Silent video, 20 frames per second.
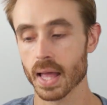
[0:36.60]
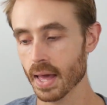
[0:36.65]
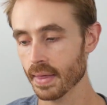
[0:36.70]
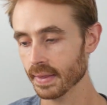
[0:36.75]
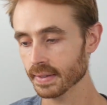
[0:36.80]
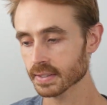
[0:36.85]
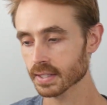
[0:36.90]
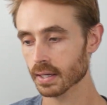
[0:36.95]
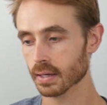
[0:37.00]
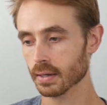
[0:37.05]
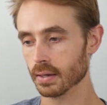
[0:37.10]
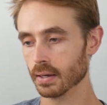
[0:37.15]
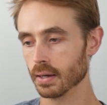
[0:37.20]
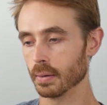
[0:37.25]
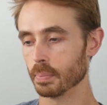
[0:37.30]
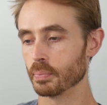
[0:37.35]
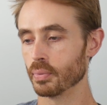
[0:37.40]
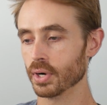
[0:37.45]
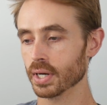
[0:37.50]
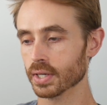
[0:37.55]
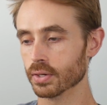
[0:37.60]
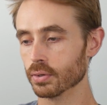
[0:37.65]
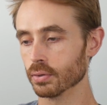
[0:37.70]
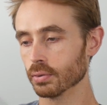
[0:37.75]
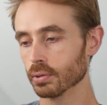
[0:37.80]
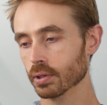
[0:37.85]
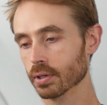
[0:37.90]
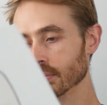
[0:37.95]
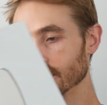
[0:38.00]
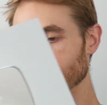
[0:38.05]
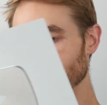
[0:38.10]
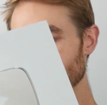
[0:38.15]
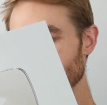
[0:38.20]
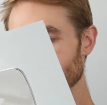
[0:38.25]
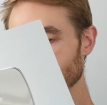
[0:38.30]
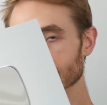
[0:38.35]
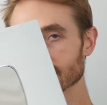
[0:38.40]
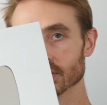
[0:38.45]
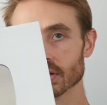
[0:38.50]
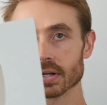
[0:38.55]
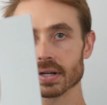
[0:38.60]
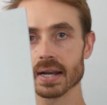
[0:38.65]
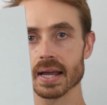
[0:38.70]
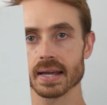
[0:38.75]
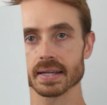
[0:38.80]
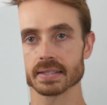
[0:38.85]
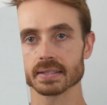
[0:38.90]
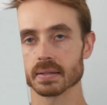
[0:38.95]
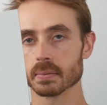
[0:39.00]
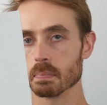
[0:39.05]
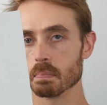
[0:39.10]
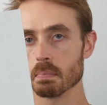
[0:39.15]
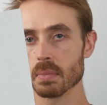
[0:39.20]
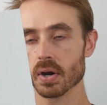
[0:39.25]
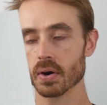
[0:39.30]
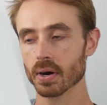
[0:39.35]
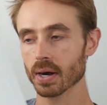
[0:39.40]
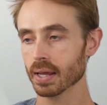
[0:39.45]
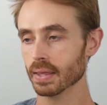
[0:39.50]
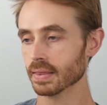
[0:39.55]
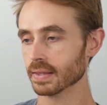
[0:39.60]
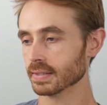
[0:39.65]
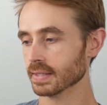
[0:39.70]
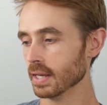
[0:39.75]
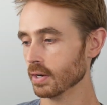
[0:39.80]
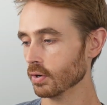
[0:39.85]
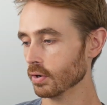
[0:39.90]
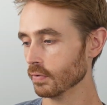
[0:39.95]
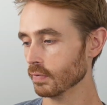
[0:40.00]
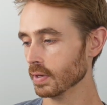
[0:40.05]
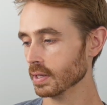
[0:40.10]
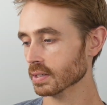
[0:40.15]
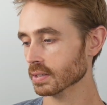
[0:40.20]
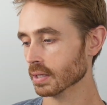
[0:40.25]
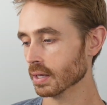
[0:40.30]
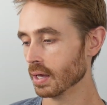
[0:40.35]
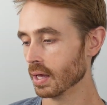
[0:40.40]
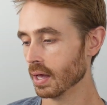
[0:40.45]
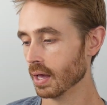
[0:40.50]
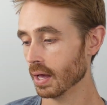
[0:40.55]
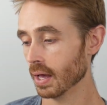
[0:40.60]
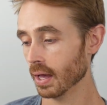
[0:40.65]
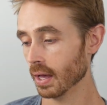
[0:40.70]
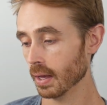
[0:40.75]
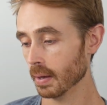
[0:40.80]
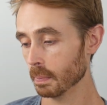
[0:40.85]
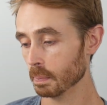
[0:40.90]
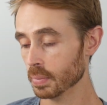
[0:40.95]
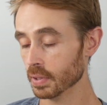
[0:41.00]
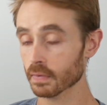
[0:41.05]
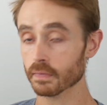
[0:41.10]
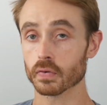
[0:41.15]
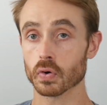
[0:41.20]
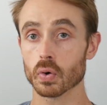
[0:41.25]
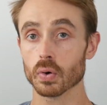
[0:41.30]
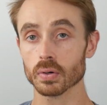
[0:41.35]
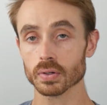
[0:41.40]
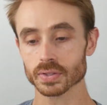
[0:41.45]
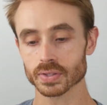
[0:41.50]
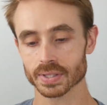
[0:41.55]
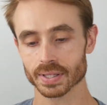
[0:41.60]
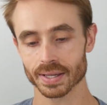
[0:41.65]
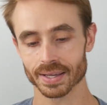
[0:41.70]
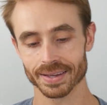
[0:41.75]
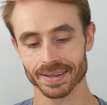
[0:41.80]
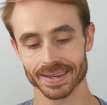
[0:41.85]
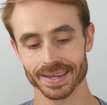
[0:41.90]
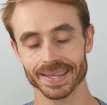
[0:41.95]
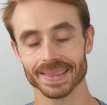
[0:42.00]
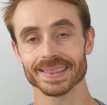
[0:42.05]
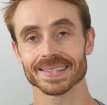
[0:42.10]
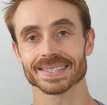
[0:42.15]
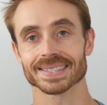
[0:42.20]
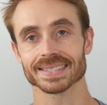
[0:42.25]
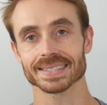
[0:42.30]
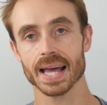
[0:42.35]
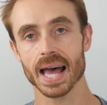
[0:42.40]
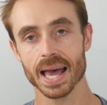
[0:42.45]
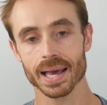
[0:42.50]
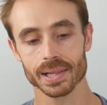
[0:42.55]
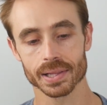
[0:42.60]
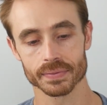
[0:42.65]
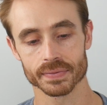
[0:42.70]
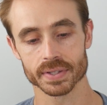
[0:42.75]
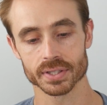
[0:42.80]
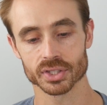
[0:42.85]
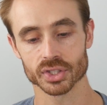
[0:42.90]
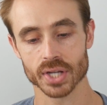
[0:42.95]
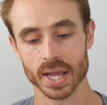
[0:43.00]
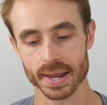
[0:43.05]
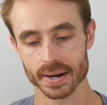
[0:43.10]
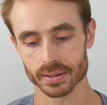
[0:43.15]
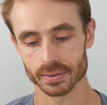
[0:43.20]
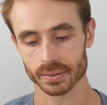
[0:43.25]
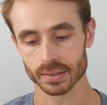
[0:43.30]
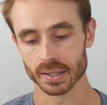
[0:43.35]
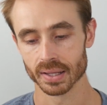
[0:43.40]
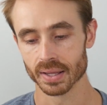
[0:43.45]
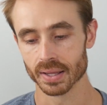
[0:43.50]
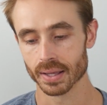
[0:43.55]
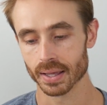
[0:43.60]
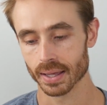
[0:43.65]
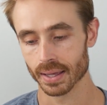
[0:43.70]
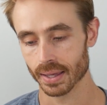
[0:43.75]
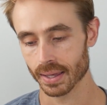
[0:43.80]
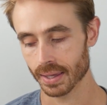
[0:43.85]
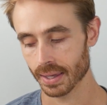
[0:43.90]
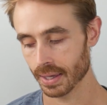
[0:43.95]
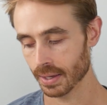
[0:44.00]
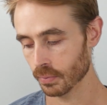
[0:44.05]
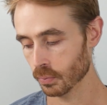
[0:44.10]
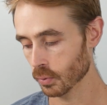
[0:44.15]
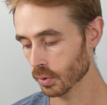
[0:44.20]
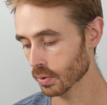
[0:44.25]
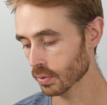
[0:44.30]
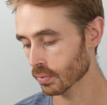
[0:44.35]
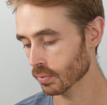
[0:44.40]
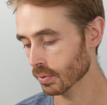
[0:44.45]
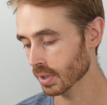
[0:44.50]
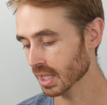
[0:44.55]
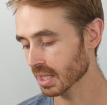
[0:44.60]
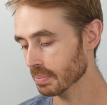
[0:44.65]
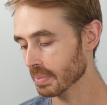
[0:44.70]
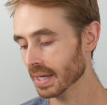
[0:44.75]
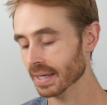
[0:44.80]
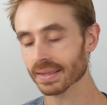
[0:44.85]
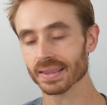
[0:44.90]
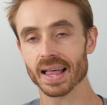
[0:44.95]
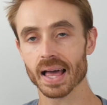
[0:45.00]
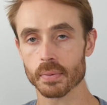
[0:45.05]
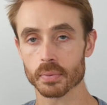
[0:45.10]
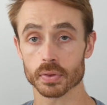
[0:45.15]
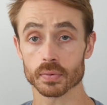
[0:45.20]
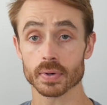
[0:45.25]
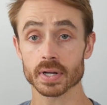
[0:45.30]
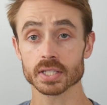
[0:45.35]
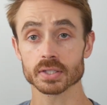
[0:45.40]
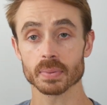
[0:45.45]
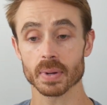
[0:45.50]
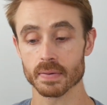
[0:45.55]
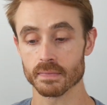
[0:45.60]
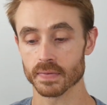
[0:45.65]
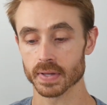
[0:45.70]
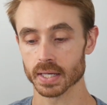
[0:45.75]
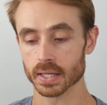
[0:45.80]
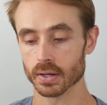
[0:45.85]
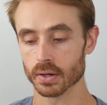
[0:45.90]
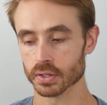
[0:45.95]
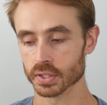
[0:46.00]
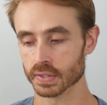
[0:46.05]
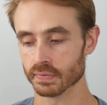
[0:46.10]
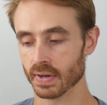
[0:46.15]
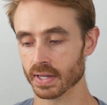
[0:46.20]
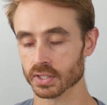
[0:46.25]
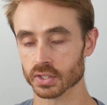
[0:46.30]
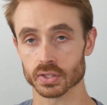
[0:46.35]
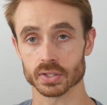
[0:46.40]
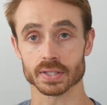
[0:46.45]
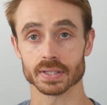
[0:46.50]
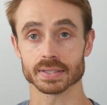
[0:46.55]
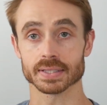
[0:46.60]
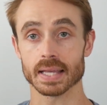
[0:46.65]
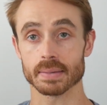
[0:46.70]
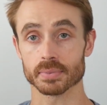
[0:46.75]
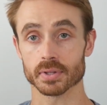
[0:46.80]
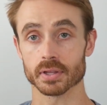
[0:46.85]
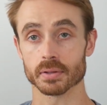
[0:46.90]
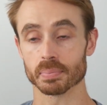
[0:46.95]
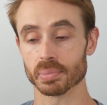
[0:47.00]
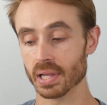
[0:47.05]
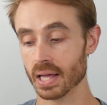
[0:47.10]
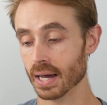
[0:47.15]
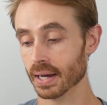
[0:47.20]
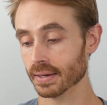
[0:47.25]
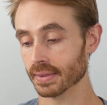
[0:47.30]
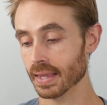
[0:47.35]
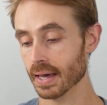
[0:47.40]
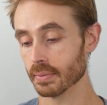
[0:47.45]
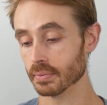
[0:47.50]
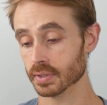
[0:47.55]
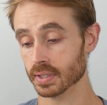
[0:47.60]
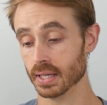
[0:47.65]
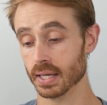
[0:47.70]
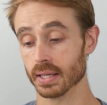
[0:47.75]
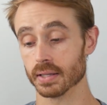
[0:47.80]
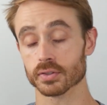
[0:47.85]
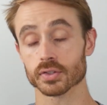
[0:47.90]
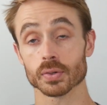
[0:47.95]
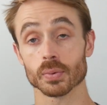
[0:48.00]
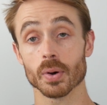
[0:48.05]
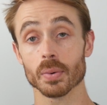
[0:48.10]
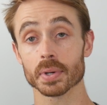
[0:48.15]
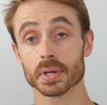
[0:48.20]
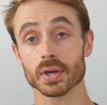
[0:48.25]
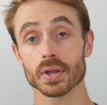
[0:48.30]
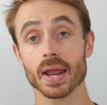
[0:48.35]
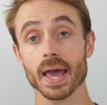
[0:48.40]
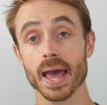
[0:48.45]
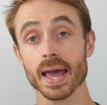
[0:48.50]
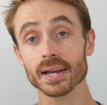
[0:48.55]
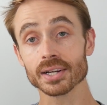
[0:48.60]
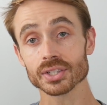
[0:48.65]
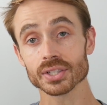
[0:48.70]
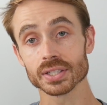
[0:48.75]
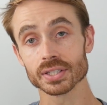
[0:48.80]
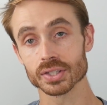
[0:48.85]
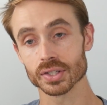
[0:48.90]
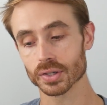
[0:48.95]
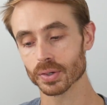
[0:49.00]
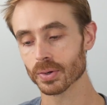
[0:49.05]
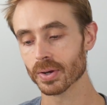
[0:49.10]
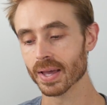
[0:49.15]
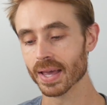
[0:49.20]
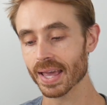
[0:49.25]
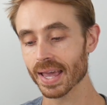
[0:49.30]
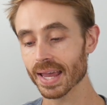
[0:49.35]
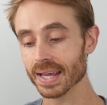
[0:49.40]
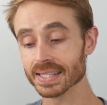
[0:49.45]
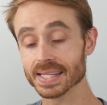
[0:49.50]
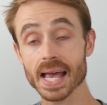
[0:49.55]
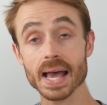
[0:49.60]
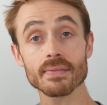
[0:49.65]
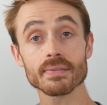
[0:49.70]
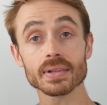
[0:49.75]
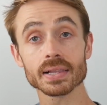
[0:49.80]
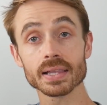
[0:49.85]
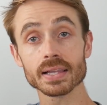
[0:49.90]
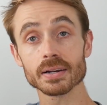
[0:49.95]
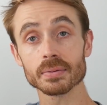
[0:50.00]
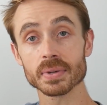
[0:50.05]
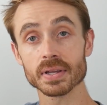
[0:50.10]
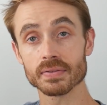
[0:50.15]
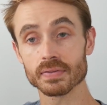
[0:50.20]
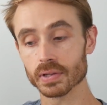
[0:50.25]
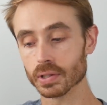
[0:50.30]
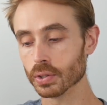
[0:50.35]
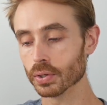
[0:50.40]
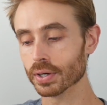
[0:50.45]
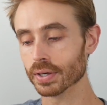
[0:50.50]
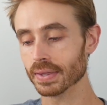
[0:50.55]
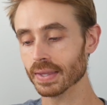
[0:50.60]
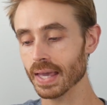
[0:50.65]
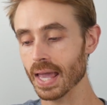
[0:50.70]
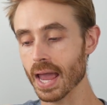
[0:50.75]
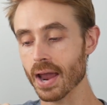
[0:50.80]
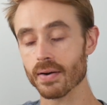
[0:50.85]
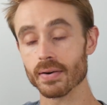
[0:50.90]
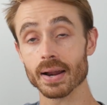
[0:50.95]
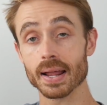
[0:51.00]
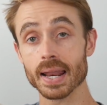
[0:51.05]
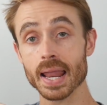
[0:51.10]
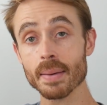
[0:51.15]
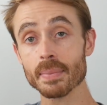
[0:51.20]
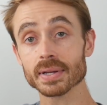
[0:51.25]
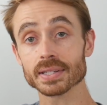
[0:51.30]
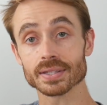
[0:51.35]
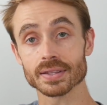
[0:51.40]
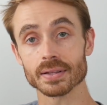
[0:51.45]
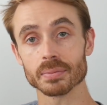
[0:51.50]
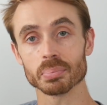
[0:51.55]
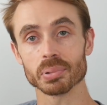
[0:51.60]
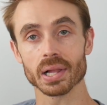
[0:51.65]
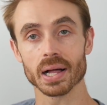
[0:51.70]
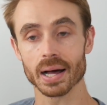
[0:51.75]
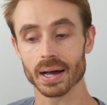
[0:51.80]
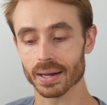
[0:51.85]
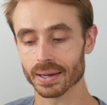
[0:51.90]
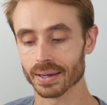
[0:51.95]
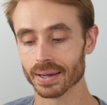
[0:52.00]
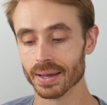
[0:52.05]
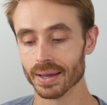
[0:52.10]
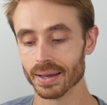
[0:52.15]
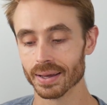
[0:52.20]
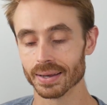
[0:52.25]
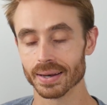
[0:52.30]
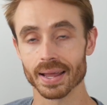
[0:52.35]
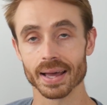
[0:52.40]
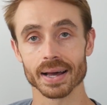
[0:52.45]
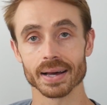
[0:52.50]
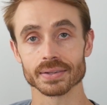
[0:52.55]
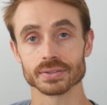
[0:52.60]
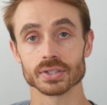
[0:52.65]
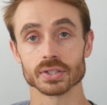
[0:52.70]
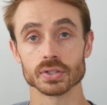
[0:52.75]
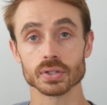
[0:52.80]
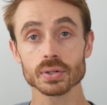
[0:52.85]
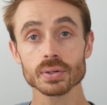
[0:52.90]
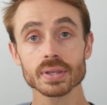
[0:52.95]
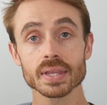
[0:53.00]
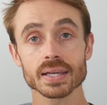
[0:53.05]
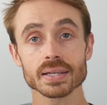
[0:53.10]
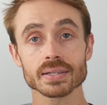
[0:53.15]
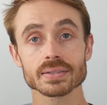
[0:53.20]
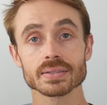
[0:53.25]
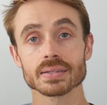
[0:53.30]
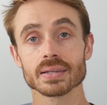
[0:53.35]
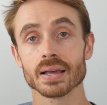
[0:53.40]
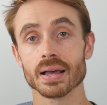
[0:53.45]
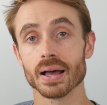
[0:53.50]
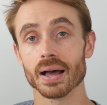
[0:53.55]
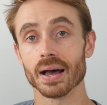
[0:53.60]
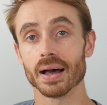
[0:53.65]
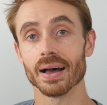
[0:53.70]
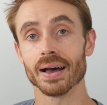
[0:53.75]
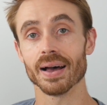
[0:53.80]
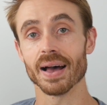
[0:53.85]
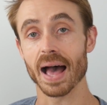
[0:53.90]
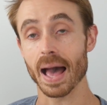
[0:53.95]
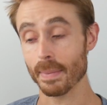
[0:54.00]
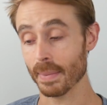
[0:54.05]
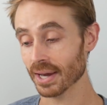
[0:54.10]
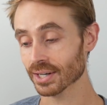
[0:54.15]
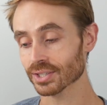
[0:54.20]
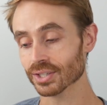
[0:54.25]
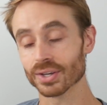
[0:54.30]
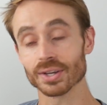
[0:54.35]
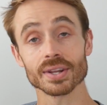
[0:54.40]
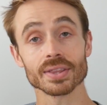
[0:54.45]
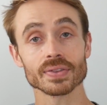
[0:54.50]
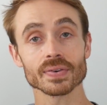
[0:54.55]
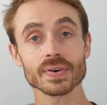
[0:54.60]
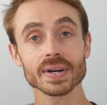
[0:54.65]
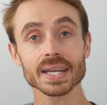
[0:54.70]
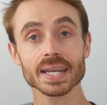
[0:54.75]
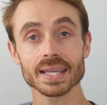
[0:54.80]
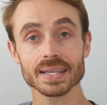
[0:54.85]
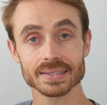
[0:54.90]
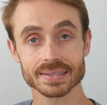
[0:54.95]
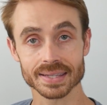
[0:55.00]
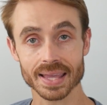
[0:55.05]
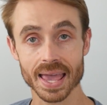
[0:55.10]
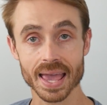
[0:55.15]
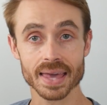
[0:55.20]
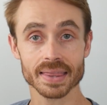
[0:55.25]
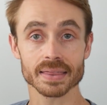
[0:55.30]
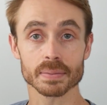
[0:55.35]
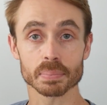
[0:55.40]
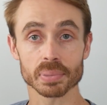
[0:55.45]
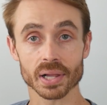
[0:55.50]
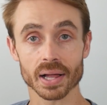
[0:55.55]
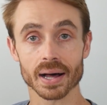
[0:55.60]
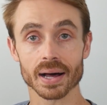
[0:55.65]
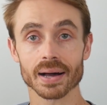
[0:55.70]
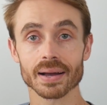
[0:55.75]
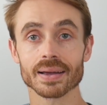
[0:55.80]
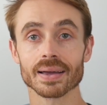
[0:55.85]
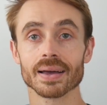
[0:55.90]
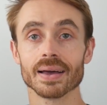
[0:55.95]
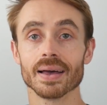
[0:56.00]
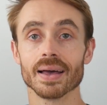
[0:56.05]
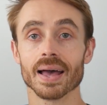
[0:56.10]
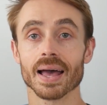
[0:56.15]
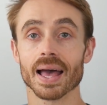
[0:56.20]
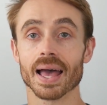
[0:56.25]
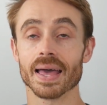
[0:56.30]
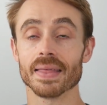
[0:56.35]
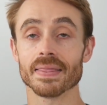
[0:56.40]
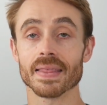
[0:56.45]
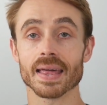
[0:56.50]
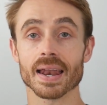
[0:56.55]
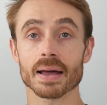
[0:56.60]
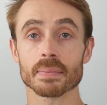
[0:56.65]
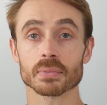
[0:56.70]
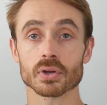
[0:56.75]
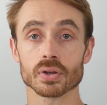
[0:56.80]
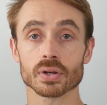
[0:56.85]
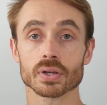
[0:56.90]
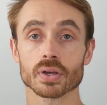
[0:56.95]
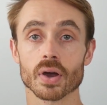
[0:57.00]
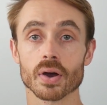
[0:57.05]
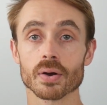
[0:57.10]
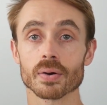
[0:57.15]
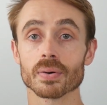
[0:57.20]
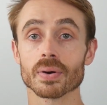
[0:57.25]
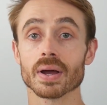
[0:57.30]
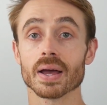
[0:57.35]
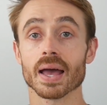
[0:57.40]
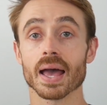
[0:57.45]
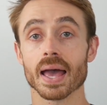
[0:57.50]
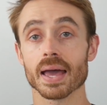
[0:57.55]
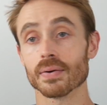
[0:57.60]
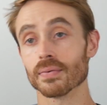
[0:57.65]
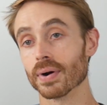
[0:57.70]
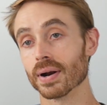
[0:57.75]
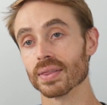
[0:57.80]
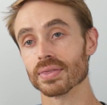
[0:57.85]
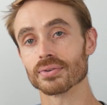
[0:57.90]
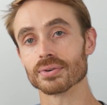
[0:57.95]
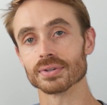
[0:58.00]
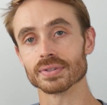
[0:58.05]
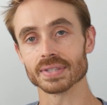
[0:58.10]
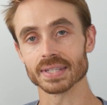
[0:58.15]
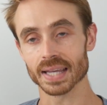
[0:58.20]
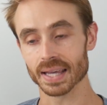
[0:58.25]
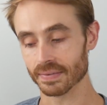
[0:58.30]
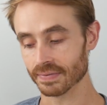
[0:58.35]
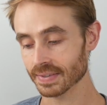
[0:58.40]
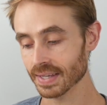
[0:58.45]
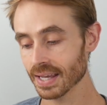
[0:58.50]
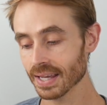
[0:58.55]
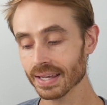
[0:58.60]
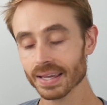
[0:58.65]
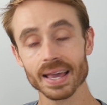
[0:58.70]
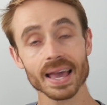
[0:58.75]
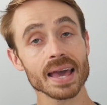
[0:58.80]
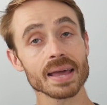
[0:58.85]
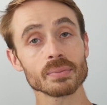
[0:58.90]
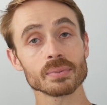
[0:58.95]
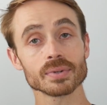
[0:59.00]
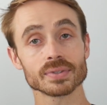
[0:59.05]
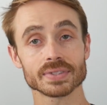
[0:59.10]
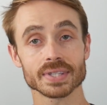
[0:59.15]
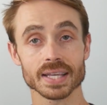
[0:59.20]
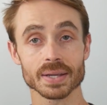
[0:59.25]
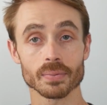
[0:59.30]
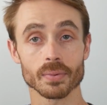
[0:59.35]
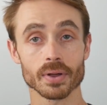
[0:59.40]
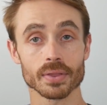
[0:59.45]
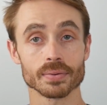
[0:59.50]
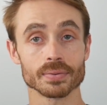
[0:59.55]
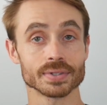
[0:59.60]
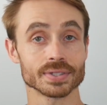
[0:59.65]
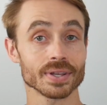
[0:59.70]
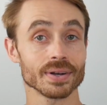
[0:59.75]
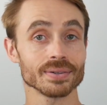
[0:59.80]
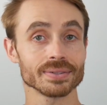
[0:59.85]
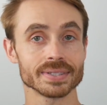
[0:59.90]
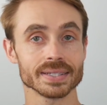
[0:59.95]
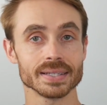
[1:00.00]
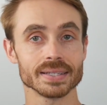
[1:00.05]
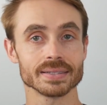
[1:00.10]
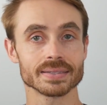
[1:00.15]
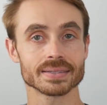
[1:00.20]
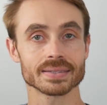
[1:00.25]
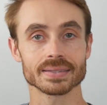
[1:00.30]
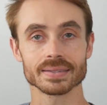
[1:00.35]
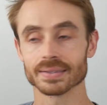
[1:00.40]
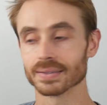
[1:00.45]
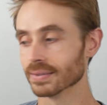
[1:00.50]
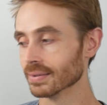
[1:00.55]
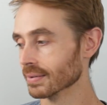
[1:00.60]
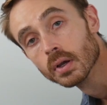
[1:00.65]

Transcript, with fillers: Now that's a, a pretty cool looking plaque. It's got a nice mirror in the center of it. Uh, but of course, uh, in the style of this channel, uh, it wouldn't really be in line with the rest of my videos if I just accepted the plaque and that was it. So what we're gonna actually do is have a little bit of a look at the aerodynamics of the plaque. Now to do this, uh, I'm actually gonna 3D scan the plaque and then I'm going to go and run it through CFD and we'll see what the result is.